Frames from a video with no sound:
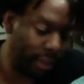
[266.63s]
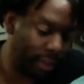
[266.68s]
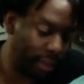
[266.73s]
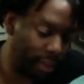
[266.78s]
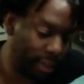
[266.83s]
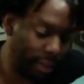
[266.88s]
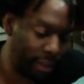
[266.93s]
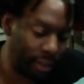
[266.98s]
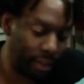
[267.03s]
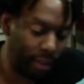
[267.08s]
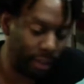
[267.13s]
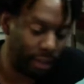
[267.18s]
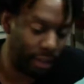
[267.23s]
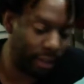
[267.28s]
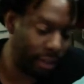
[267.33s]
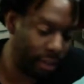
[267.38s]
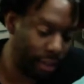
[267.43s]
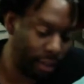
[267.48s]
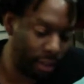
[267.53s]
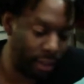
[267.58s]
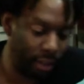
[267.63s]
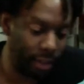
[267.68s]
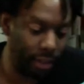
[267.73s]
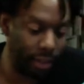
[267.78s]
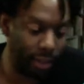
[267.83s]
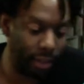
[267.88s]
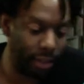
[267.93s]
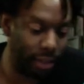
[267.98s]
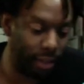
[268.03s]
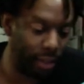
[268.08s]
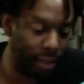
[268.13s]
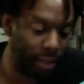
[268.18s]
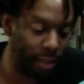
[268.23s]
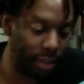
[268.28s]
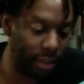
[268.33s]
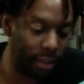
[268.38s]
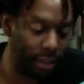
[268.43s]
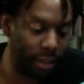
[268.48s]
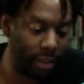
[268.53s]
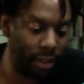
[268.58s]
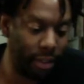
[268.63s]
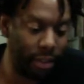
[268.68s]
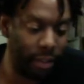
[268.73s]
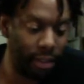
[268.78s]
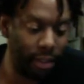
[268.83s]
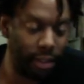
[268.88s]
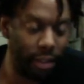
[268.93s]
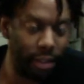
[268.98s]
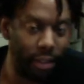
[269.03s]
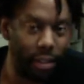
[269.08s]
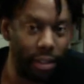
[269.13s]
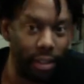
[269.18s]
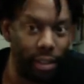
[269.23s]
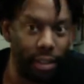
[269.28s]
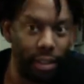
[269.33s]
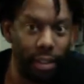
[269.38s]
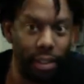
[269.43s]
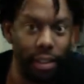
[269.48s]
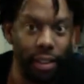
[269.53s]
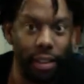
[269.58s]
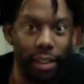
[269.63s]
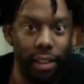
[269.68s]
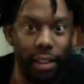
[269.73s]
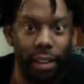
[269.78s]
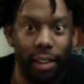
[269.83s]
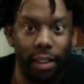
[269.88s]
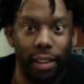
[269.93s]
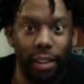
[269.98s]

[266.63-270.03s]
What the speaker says: The person shown says nothing.